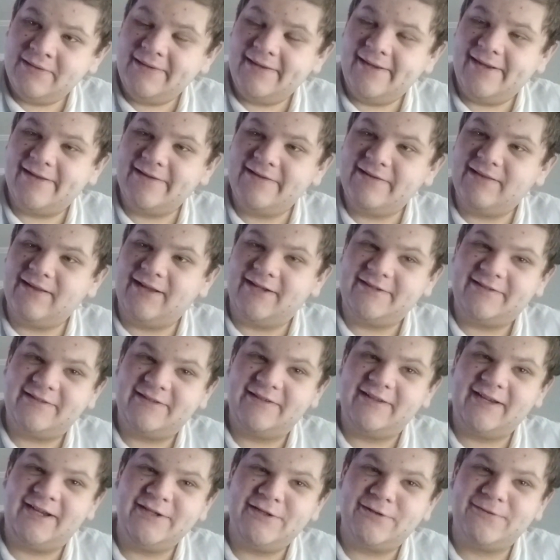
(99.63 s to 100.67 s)
And slash
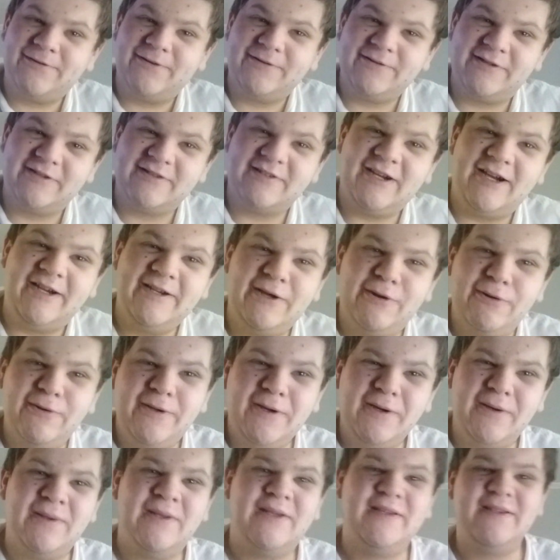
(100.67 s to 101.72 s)
Taiko versus
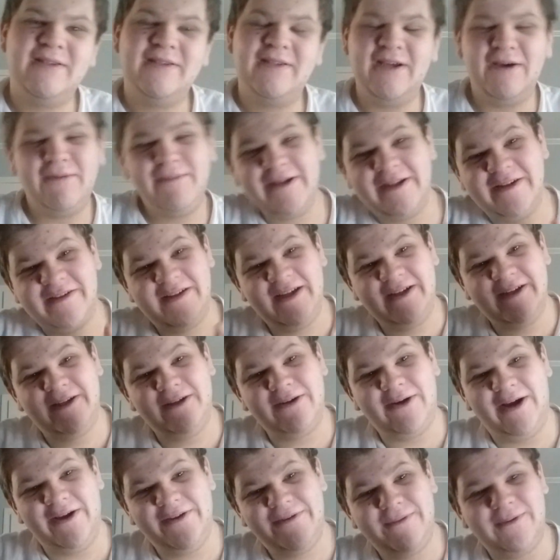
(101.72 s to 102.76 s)
Kayako. That'll be the second
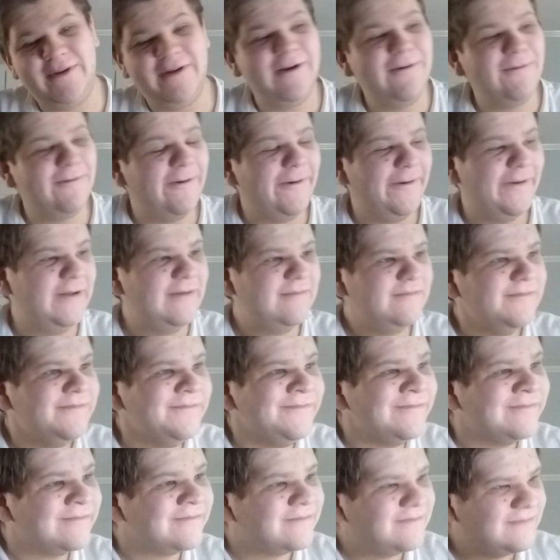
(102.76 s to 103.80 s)
to last one, don't worry.
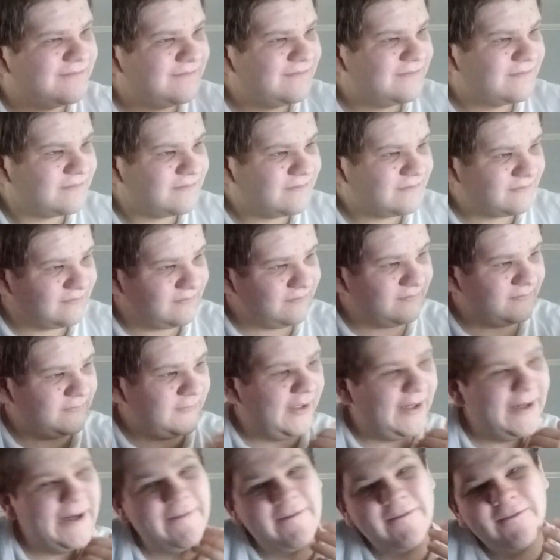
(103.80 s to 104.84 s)
I
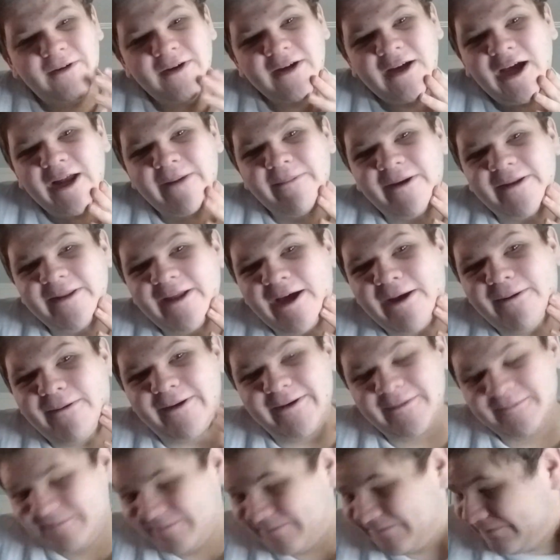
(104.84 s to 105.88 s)
haven't forgot about that
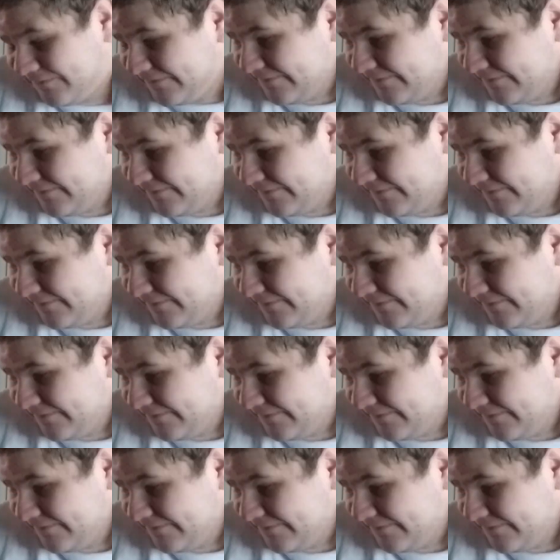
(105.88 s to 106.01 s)
one.